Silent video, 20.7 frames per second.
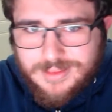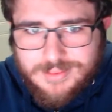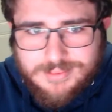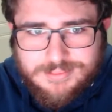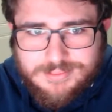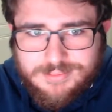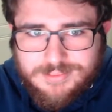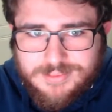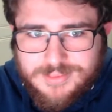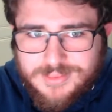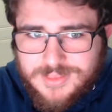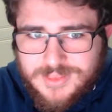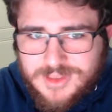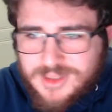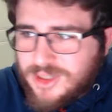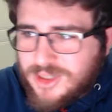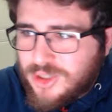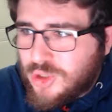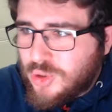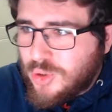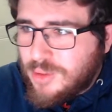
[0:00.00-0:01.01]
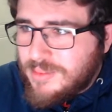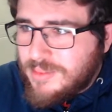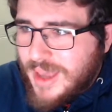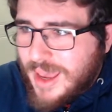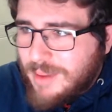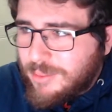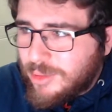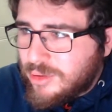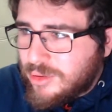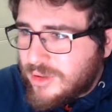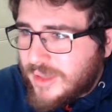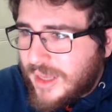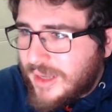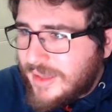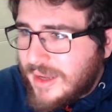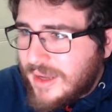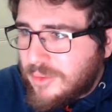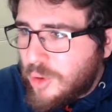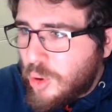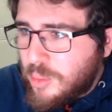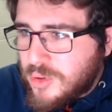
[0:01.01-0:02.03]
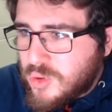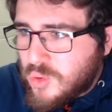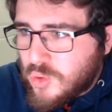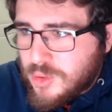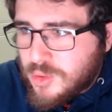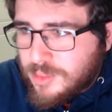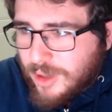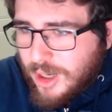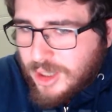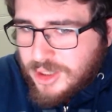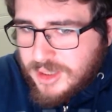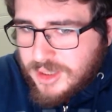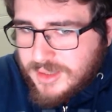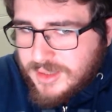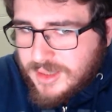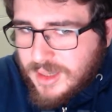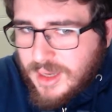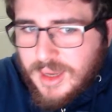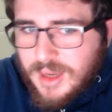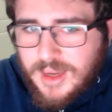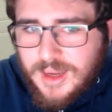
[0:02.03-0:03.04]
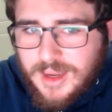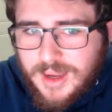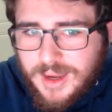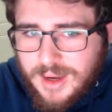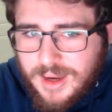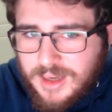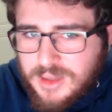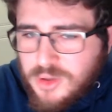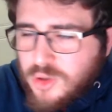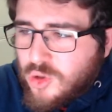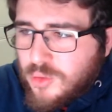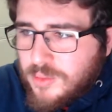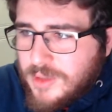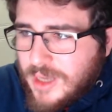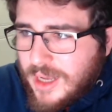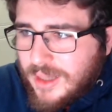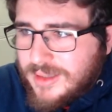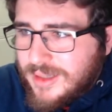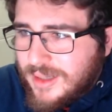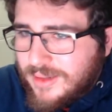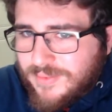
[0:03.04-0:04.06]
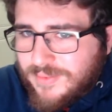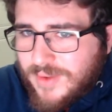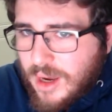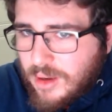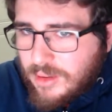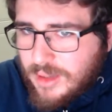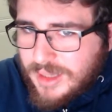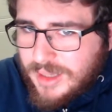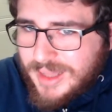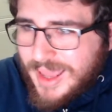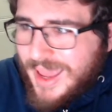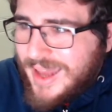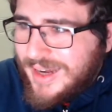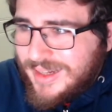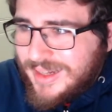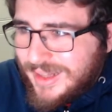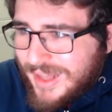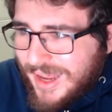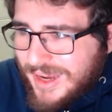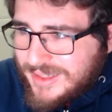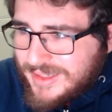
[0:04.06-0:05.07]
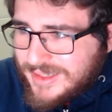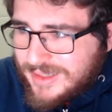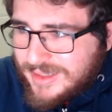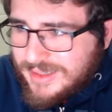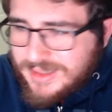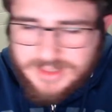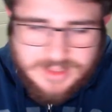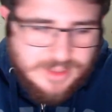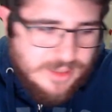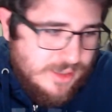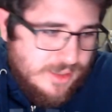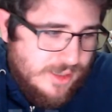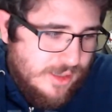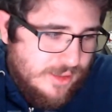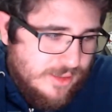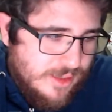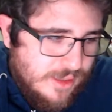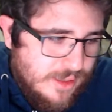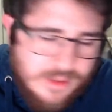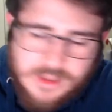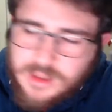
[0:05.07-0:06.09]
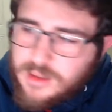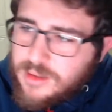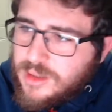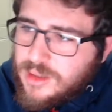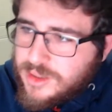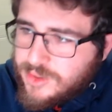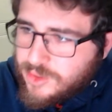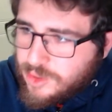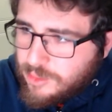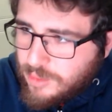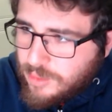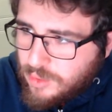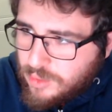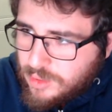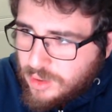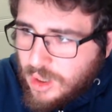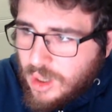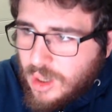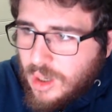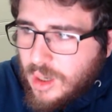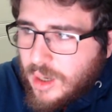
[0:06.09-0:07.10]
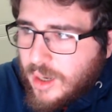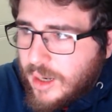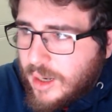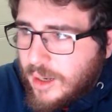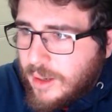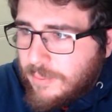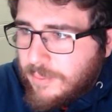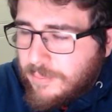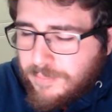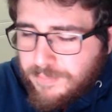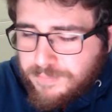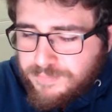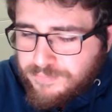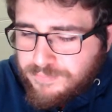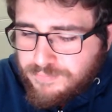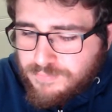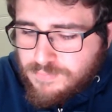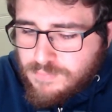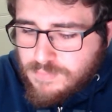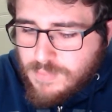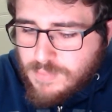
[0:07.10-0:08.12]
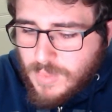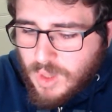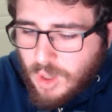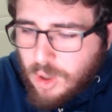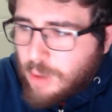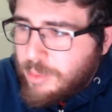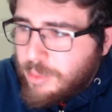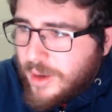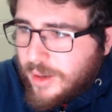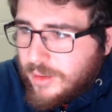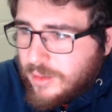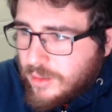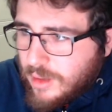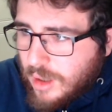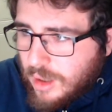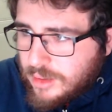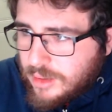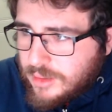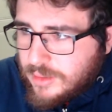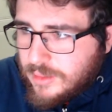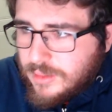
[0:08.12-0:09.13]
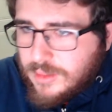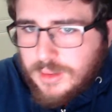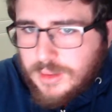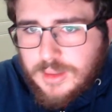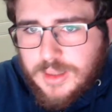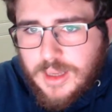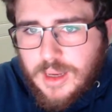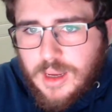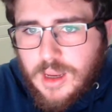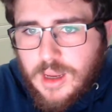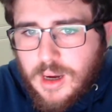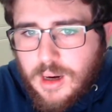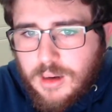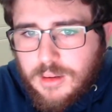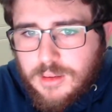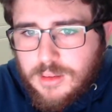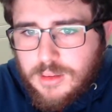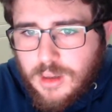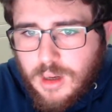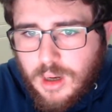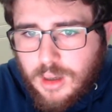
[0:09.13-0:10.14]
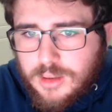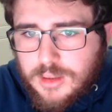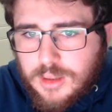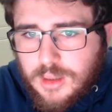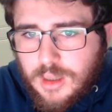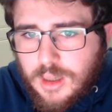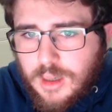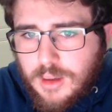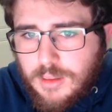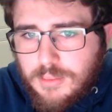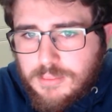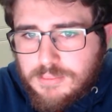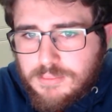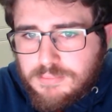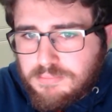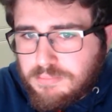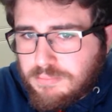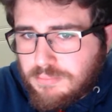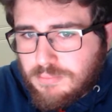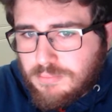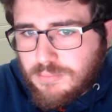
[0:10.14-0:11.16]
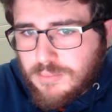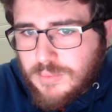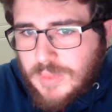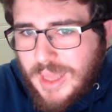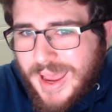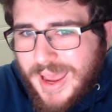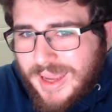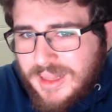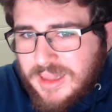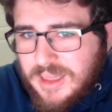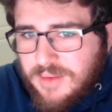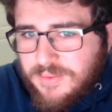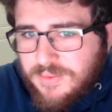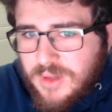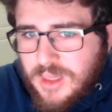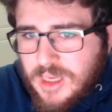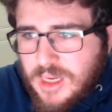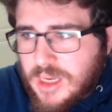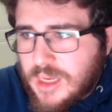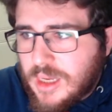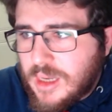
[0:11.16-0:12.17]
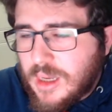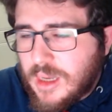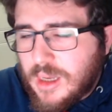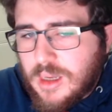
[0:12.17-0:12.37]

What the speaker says: they shouldn't be able to take down open source projects. YouTube DL didn't violate any license. They didn't distribute copyrighted content. They are not actively